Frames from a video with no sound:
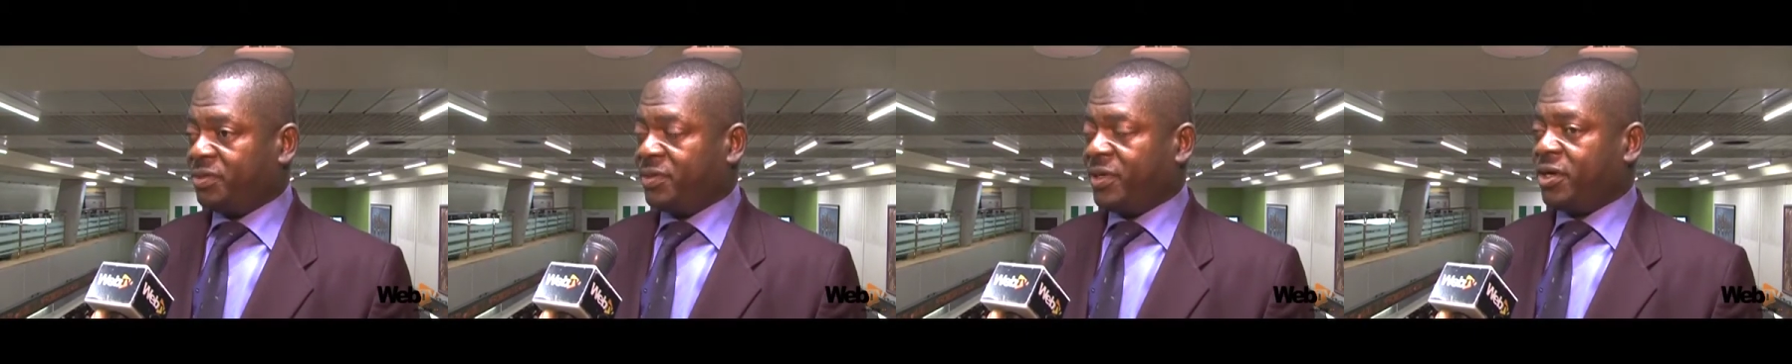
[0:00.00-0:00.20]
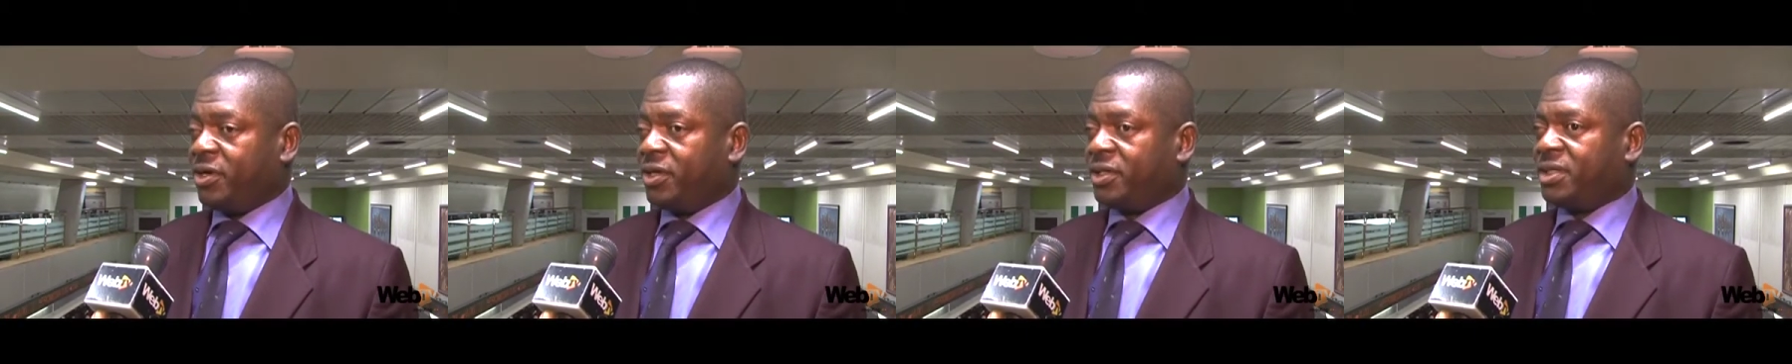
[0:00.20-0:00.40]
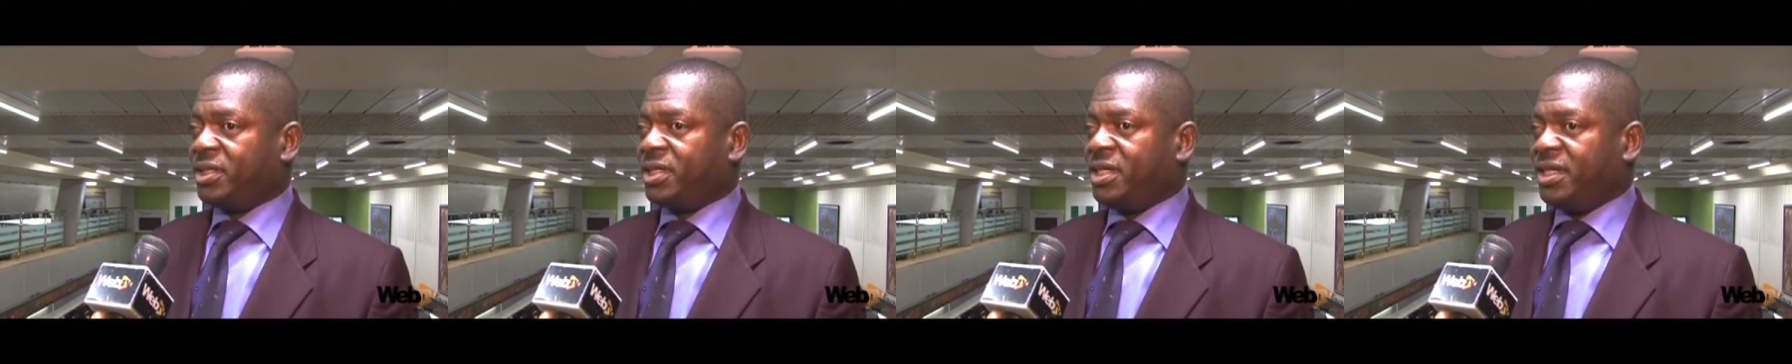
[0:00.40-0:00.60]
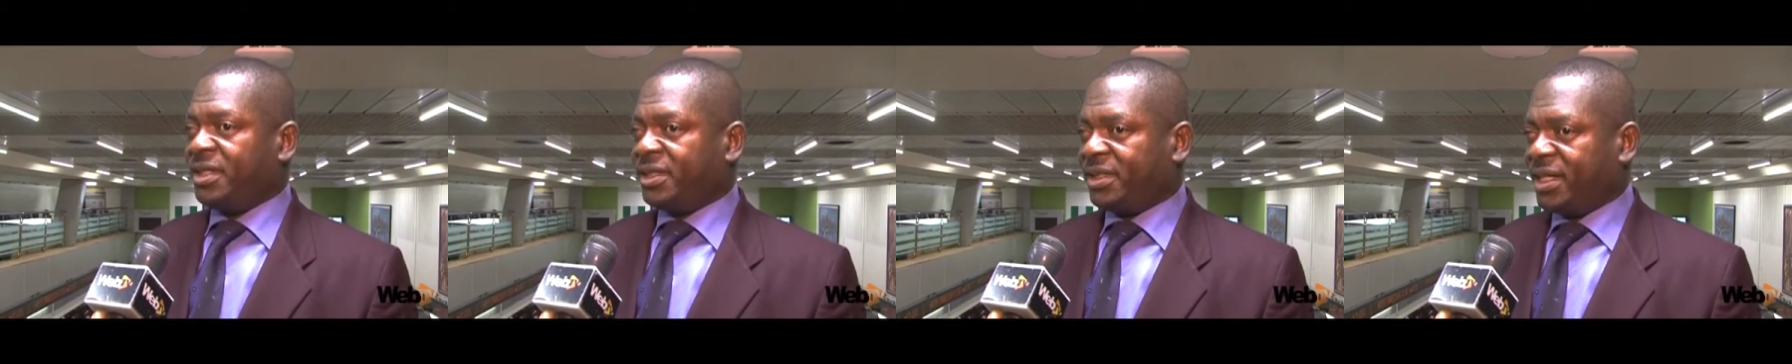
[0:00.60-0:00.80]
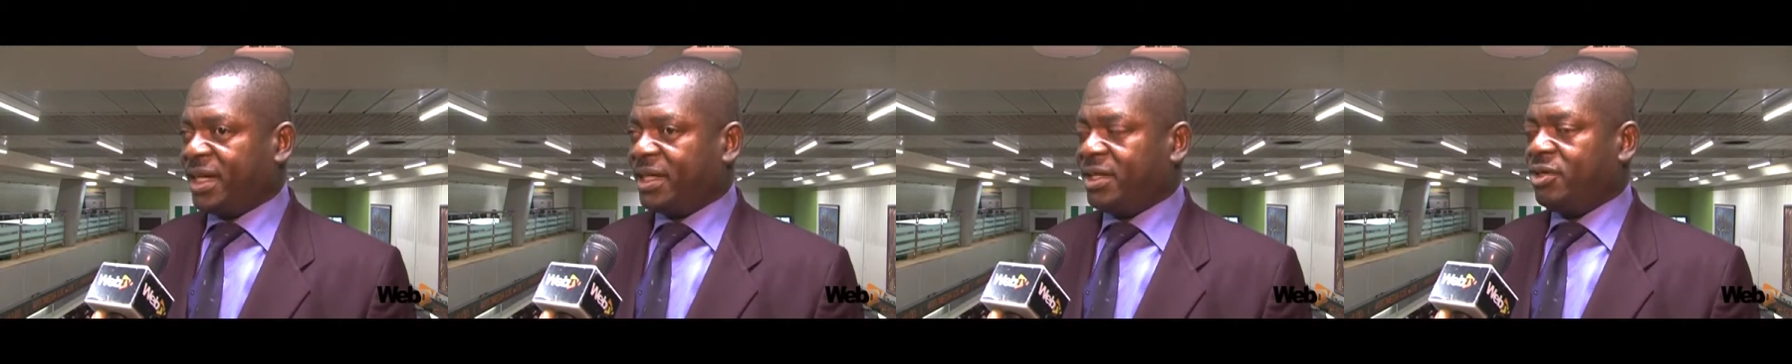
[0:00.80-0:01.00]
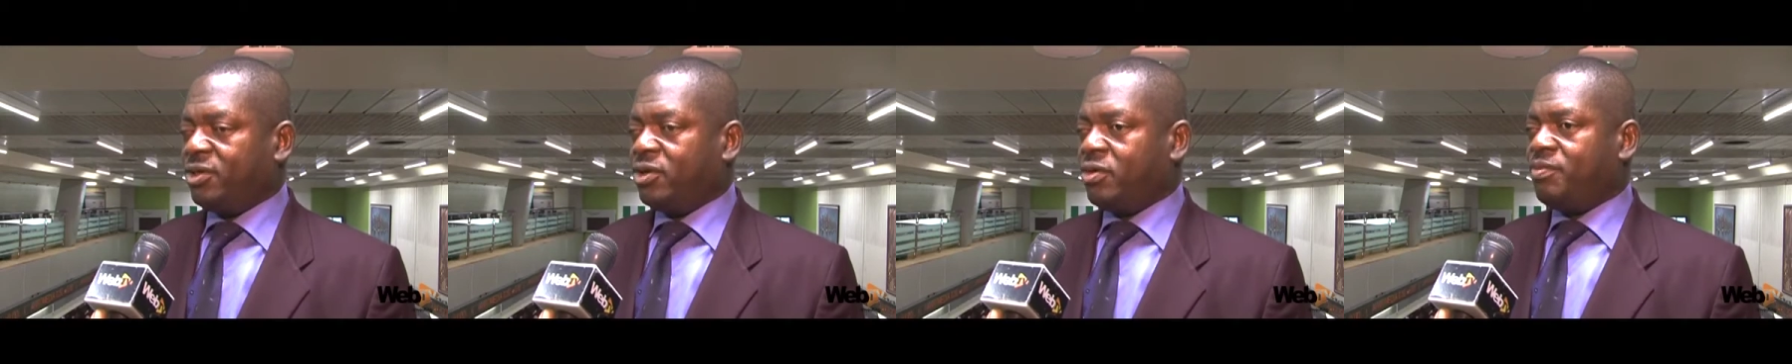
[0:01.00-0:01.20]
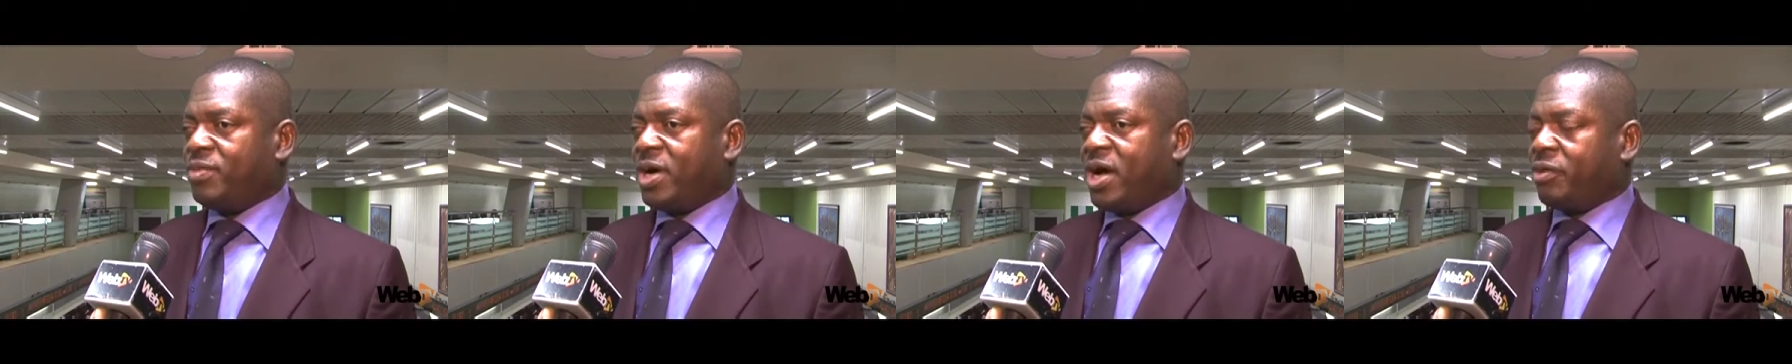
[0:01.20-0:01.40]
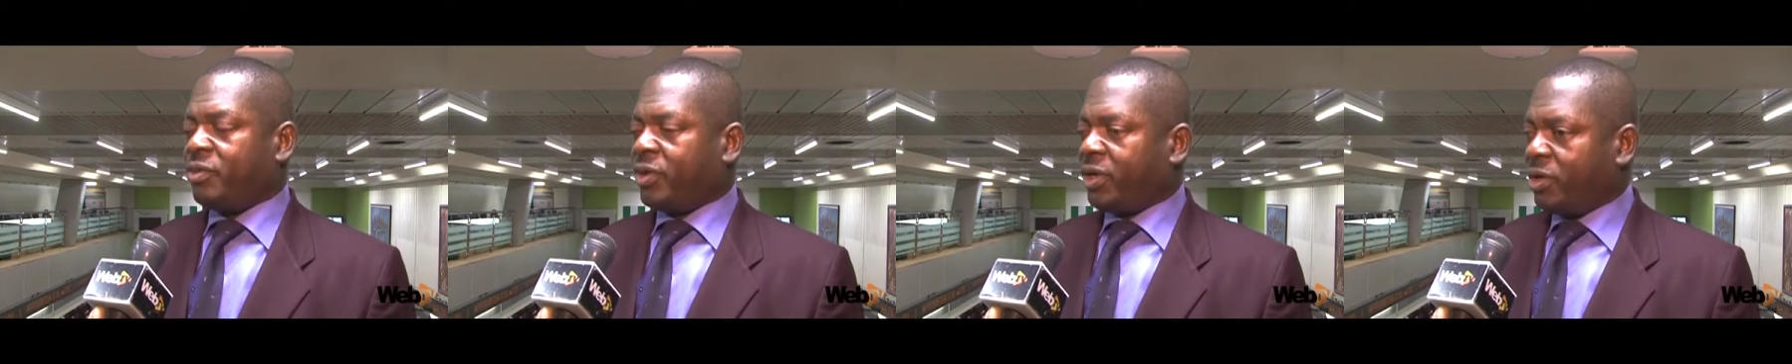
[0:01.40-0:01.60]
because he said no
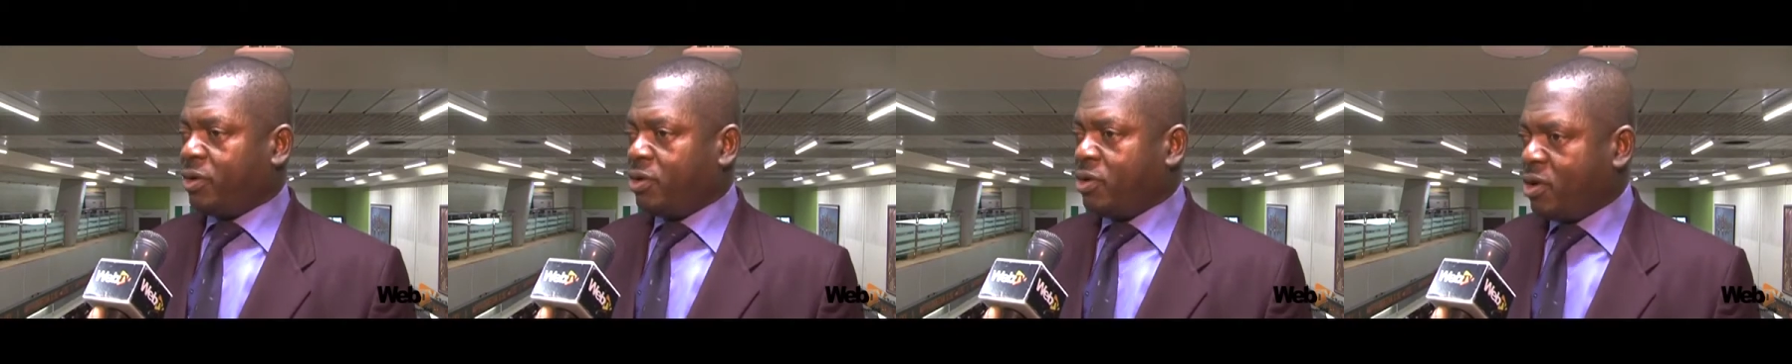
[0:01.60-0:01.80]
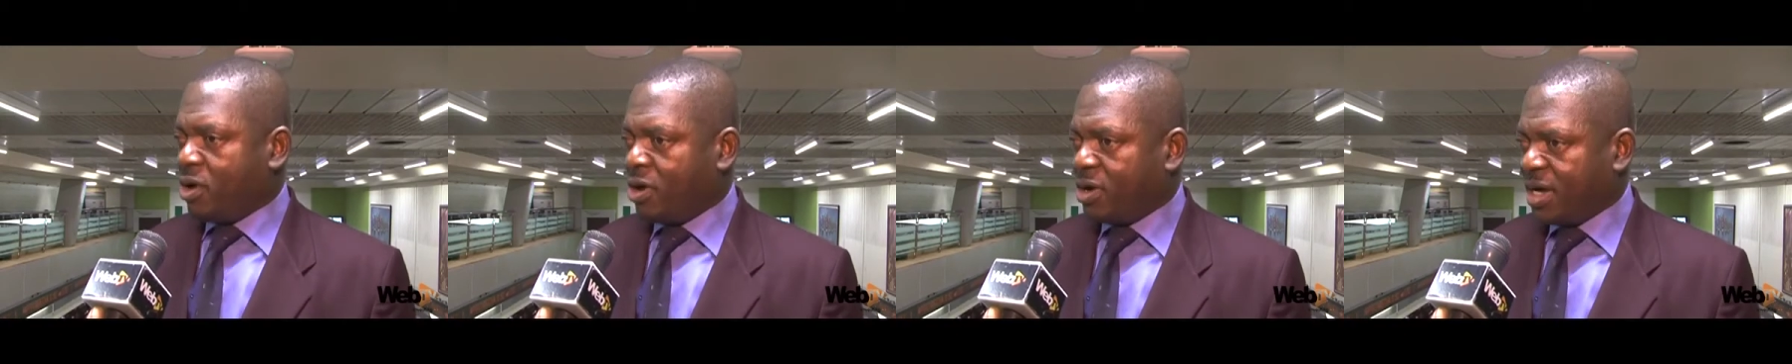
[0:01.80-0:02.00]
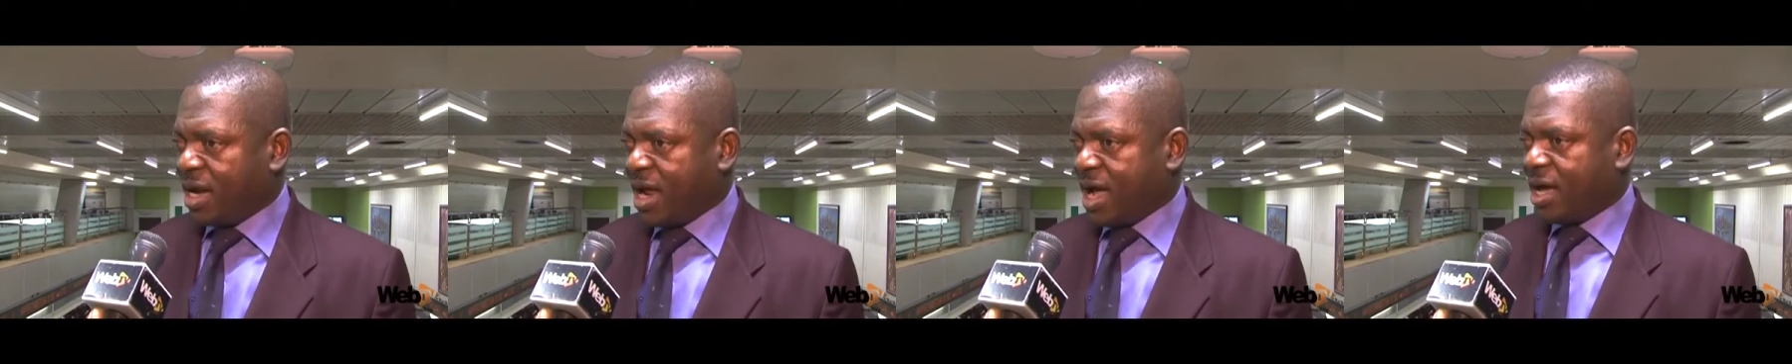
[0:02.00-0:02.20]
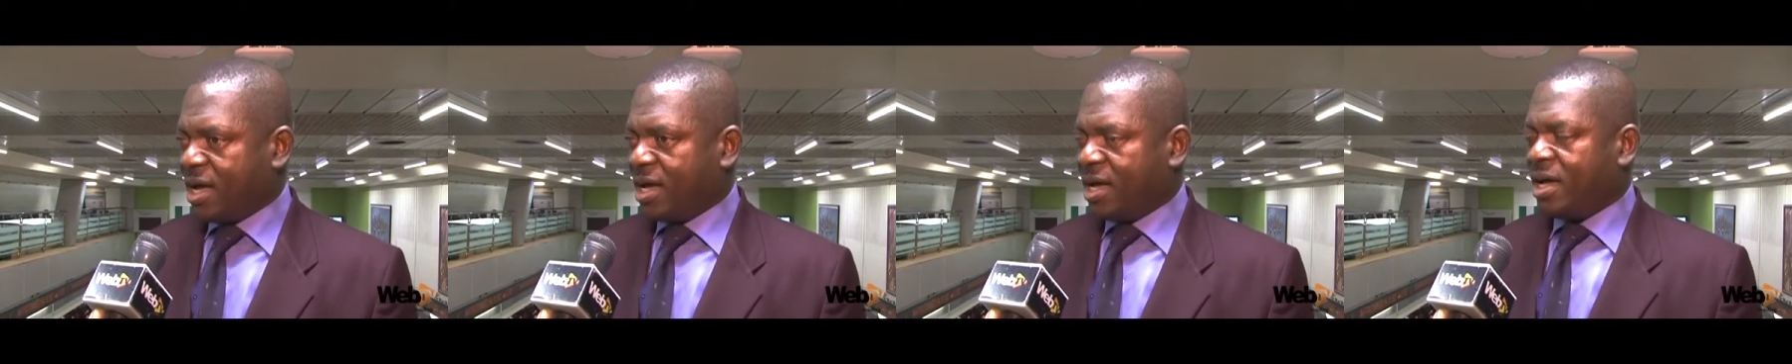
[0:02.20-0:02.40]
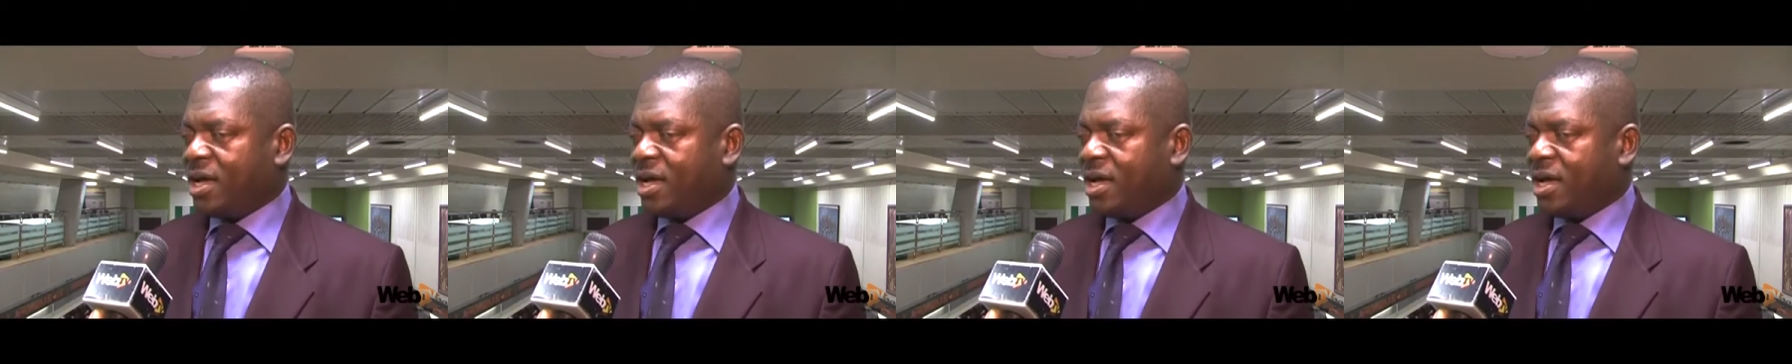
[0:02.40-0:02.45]
bank will go under.